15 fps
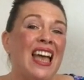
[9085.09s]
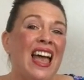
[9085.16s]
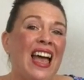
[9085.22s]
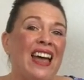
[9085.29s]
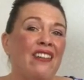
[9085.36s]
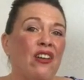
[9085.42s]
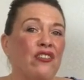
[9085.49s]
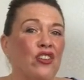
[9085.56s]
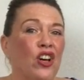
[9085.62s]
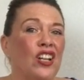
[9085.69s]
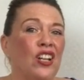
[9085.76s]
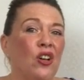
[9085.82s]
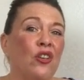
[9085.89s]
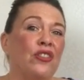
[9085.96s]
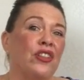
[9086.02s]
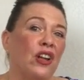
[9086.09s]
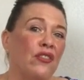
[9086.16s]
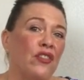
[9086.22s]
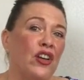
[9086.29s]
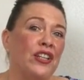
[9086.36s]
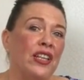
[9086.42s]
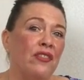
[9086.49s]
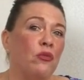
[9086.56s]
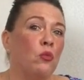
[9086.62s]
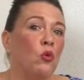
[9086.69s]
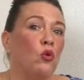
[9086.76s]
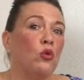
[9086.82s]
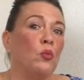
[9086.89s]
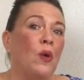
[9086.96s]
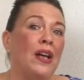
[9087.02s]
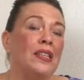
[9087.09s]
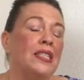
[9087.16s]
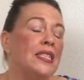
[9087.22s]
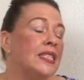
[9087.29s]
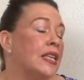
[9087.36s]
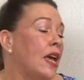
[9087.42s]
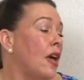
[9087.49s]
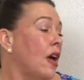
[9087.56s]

And I've got a lot that I've only ever worn once.